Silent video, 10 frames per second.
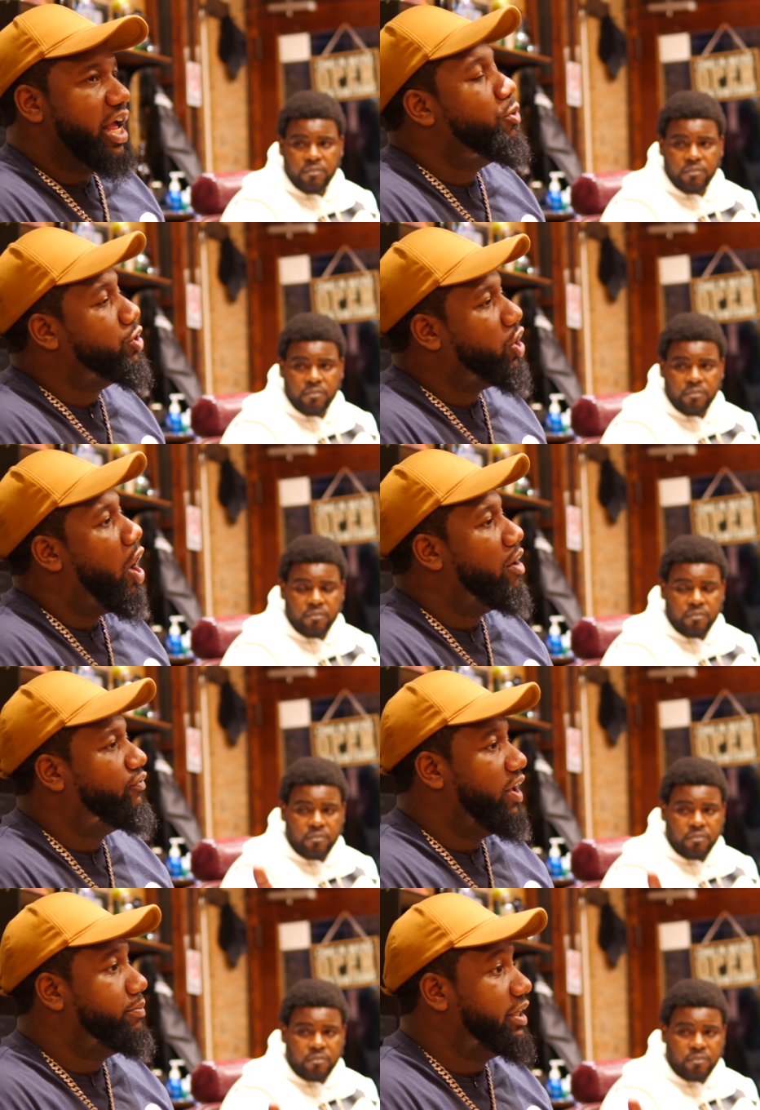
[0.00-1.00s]
Speaker 1: it was hard
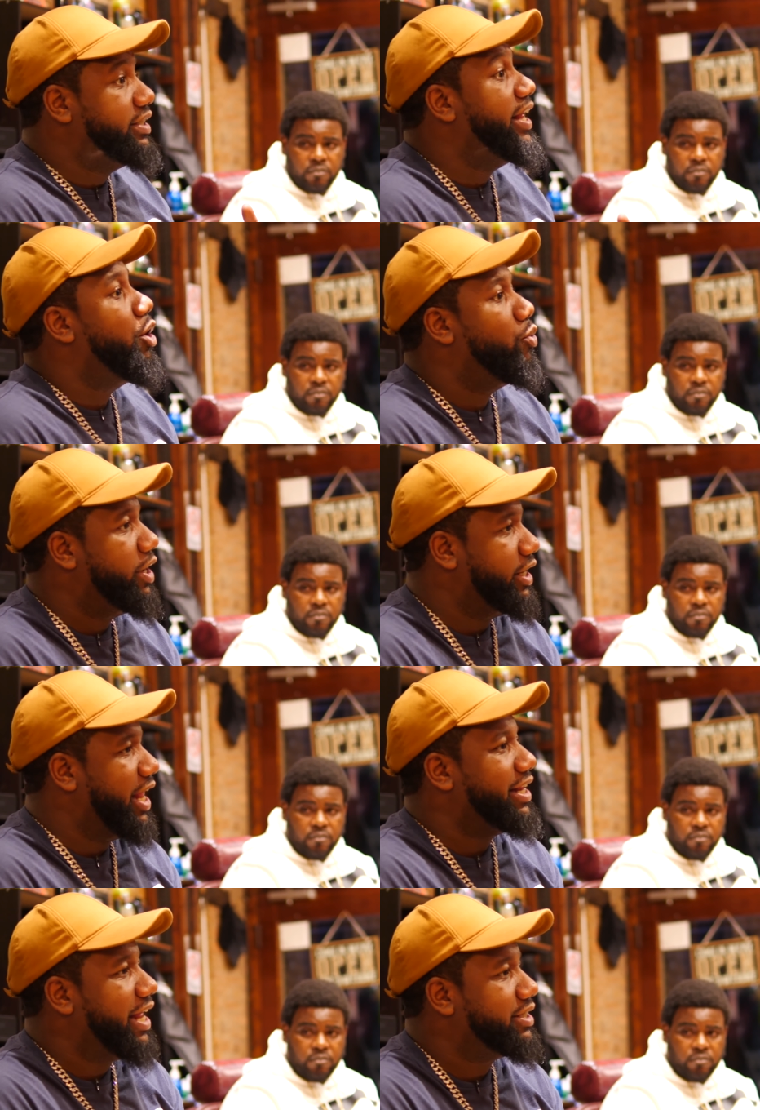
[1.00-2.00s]
for him to deal with it
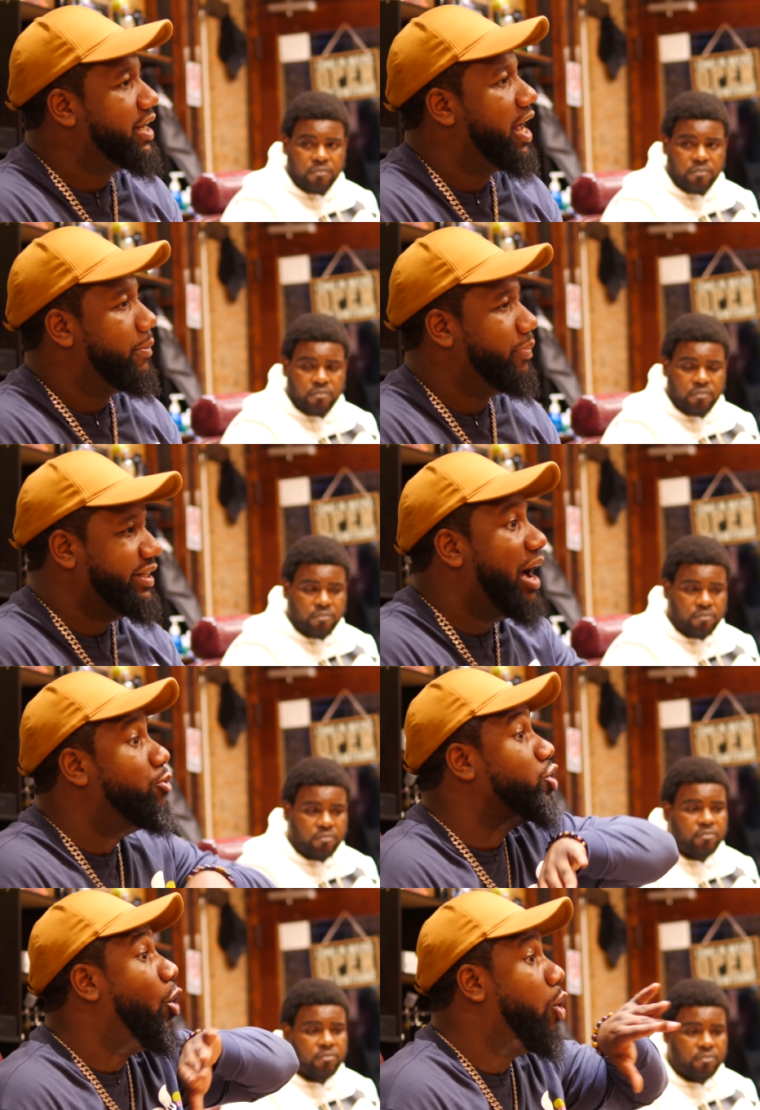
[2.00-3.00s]
at that time. But that right.
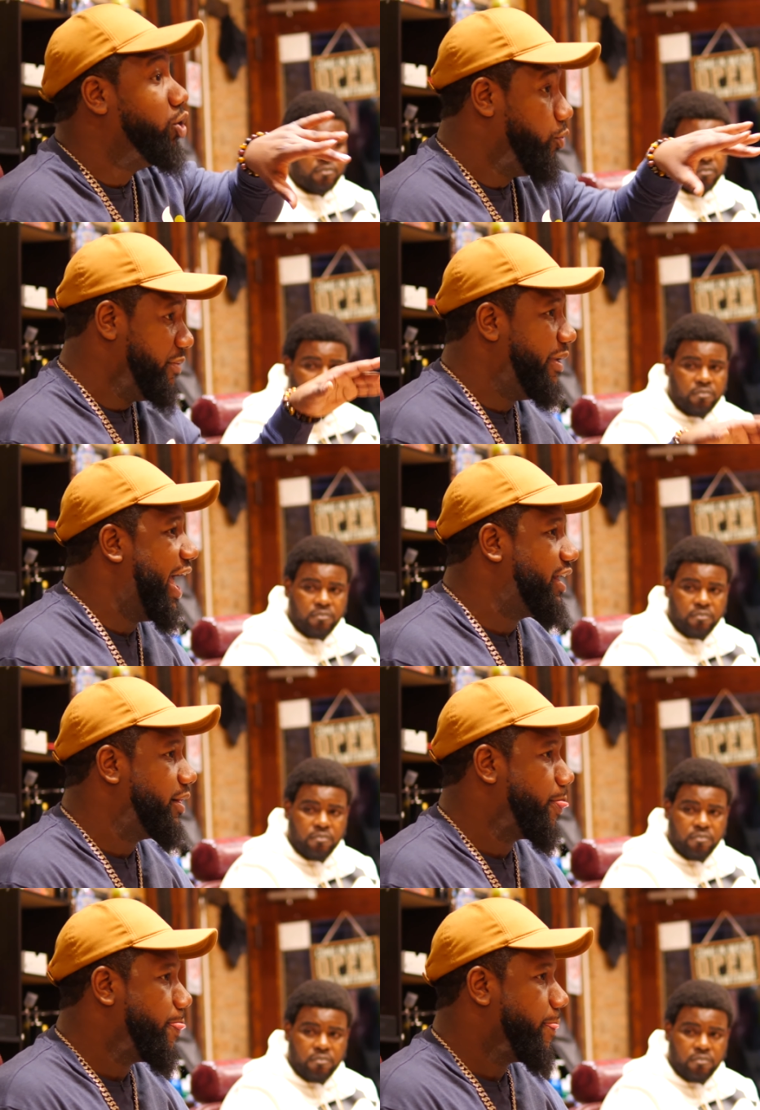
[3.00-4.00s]
was all the way back.
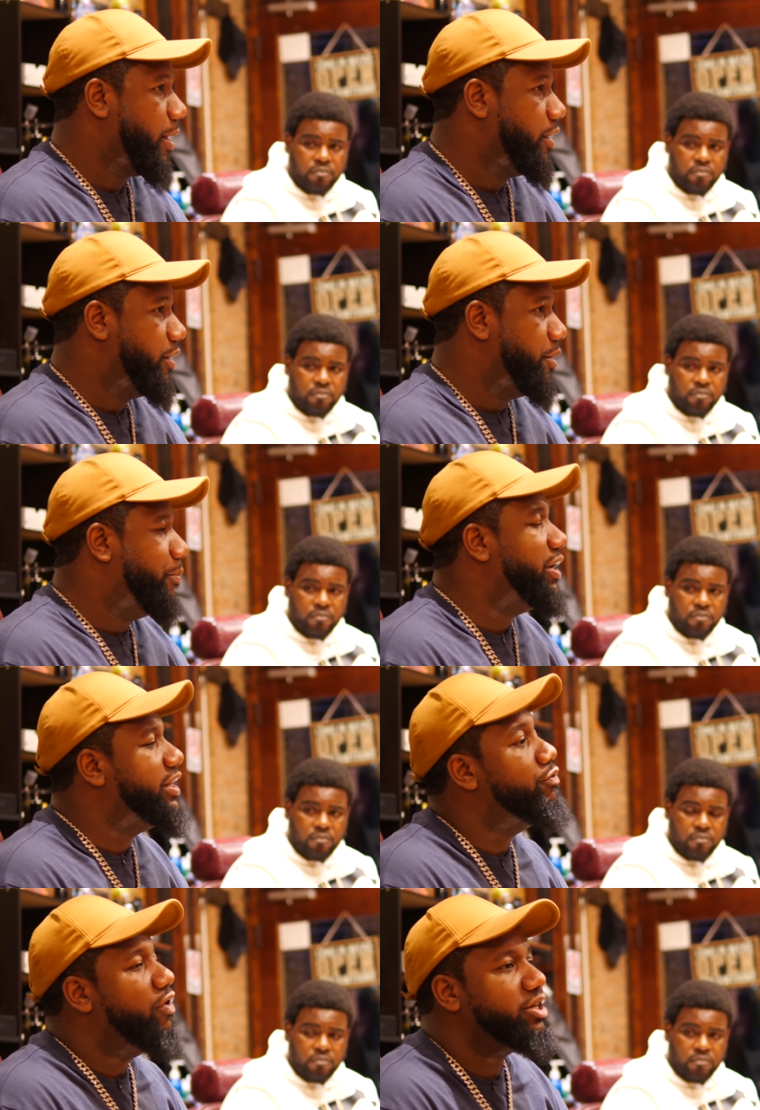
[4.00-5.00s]
Right. But
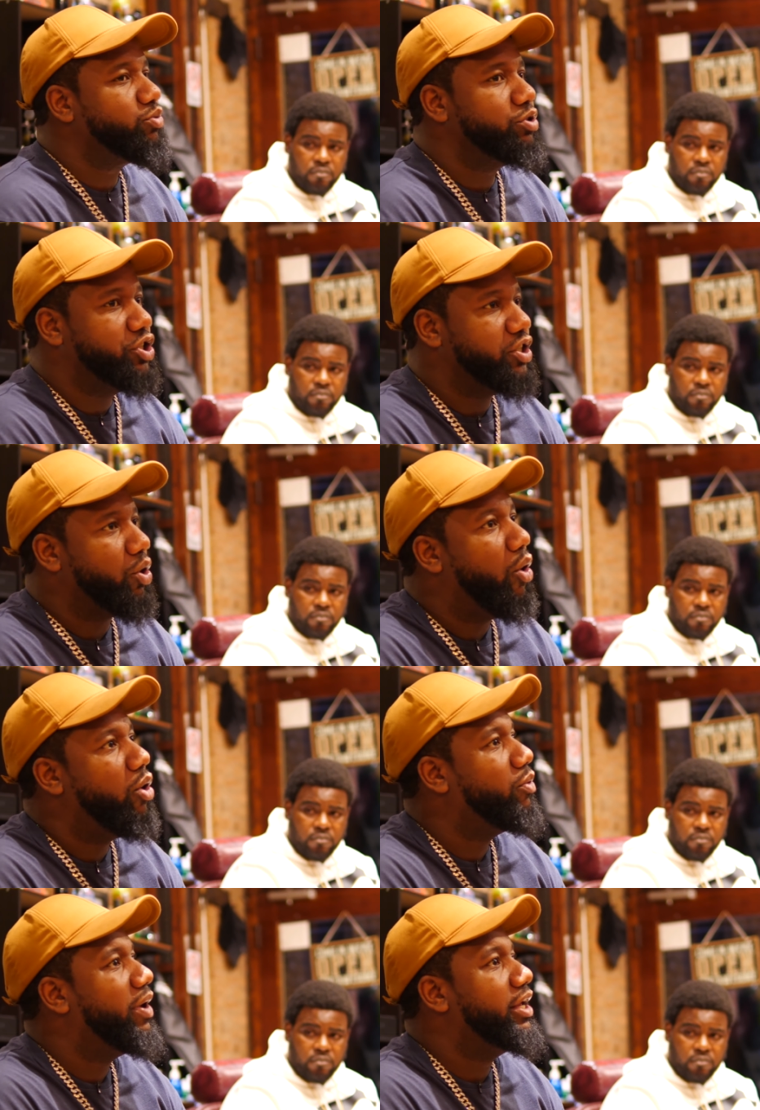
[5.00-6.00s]
then Rex was just
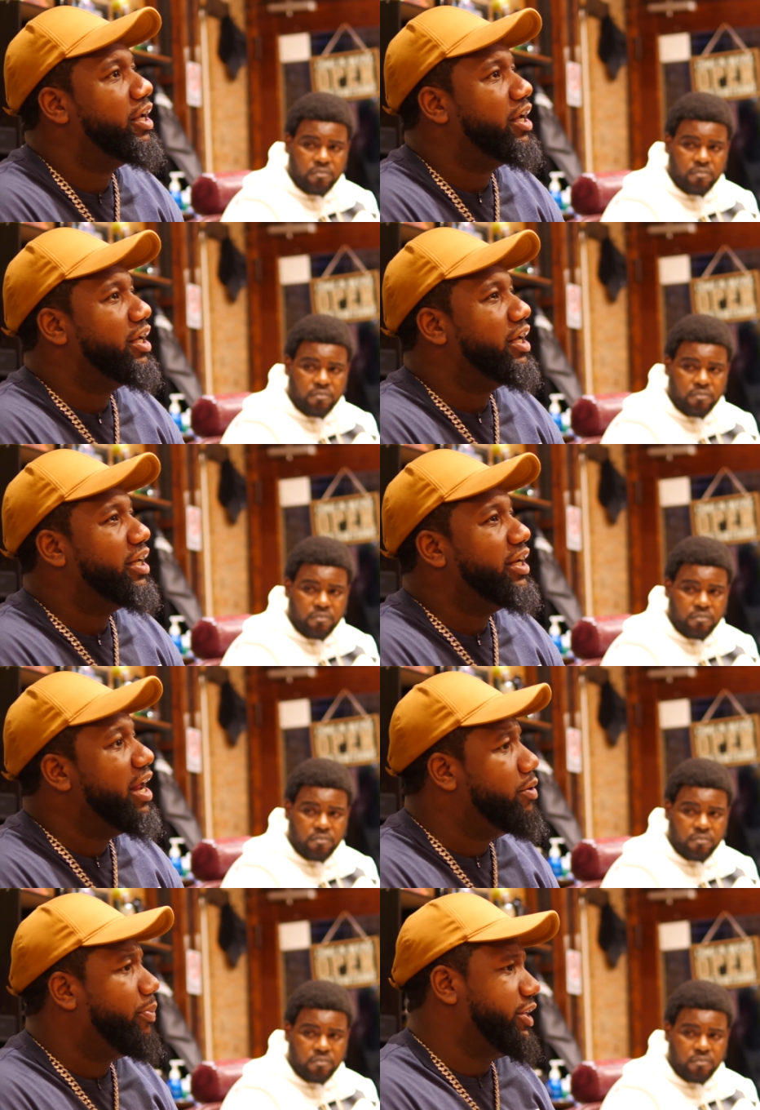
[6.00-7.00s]
all the way
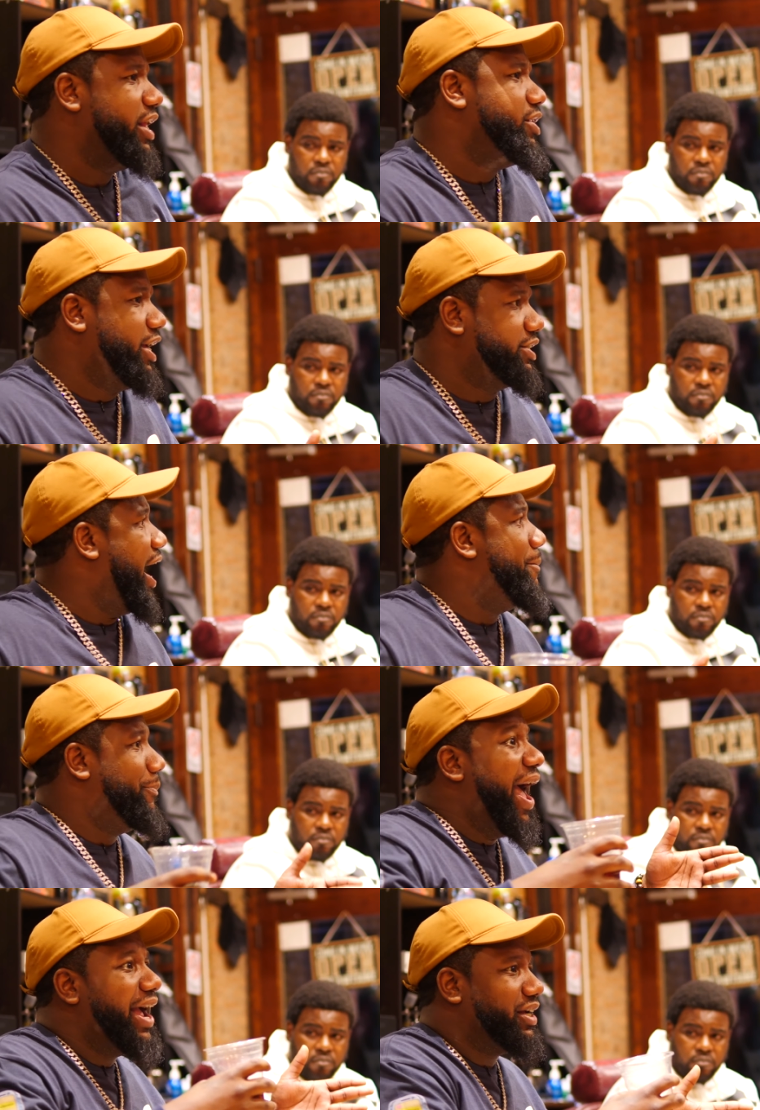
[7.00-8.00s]
then, but then niggas got
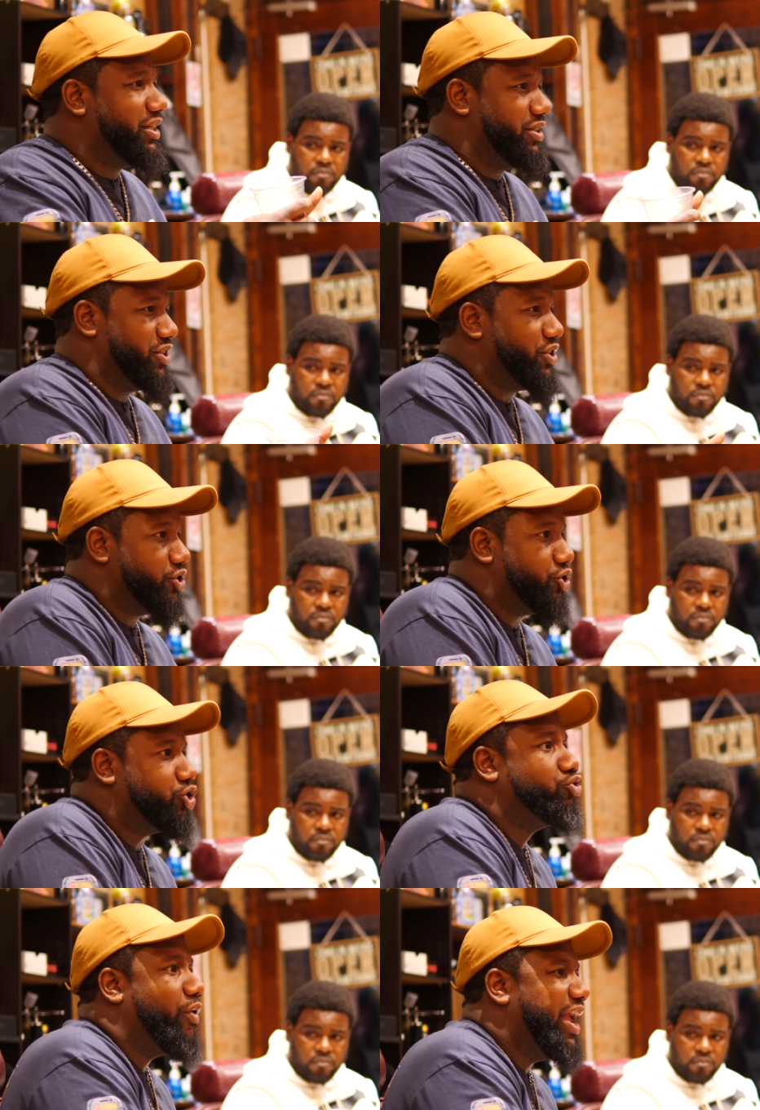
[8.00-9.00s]
back
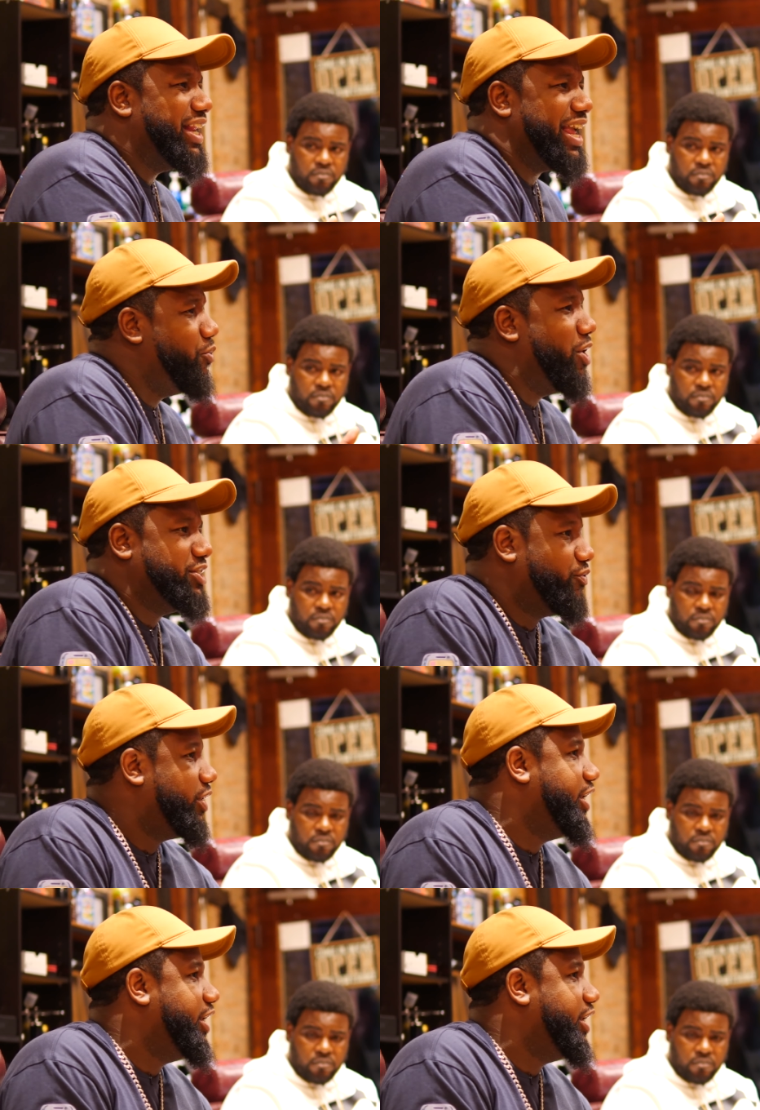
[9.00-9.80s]
straight. Like it wasn't